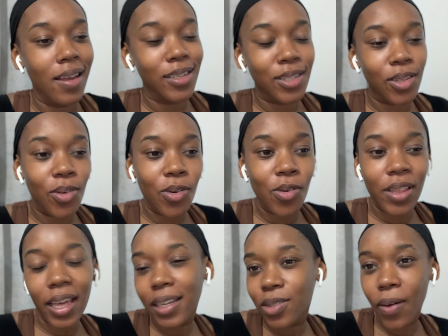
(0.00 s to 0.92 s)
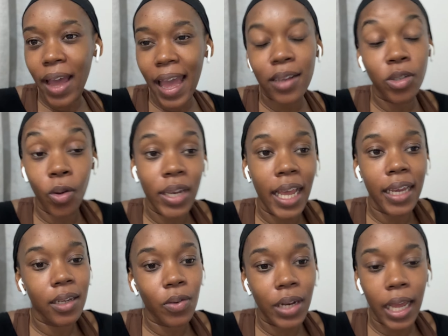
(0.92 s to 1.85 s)
so that's why I don't
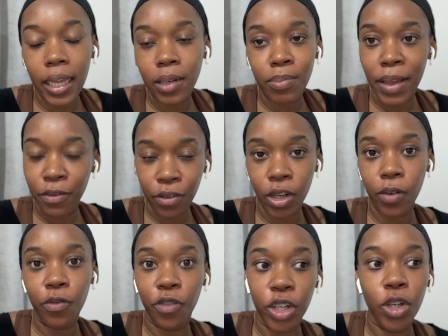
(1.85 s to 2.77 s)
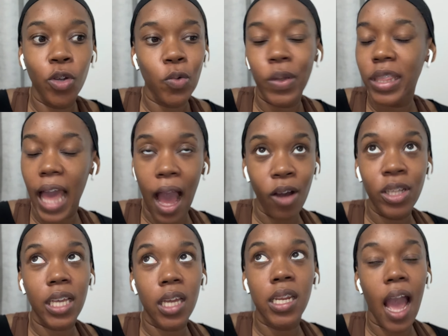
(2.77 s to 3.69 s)
like it when I end my videos without
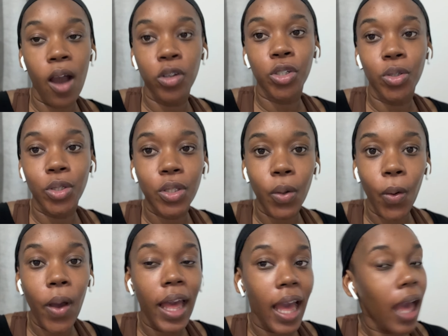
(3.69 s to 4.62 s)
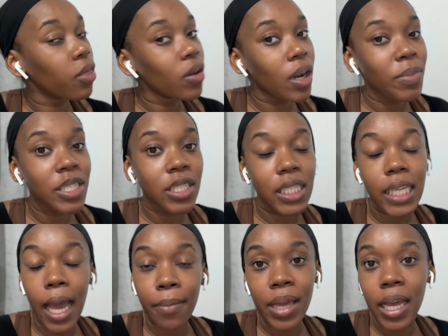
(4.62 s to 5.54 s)
any outro. So I thought I must just
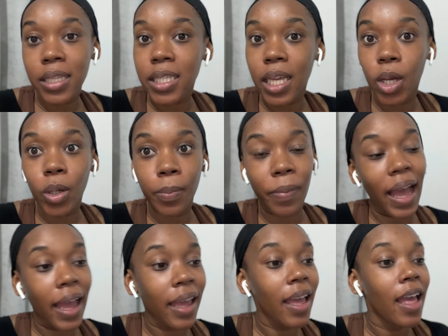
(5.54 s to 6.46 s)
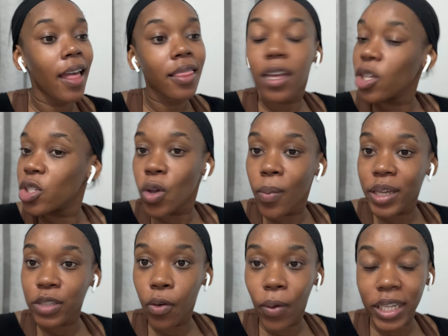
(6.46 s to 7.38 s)
come here and say goodbye. Thank you so
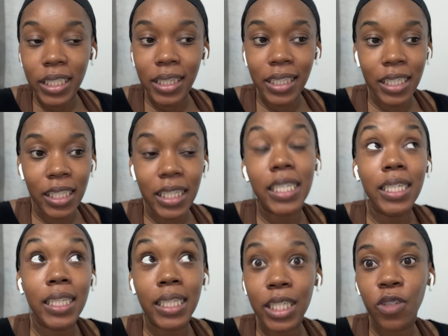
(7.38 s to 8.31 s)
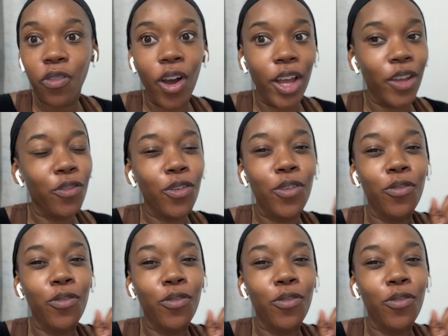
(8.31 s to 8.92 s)
much for watching till this far. If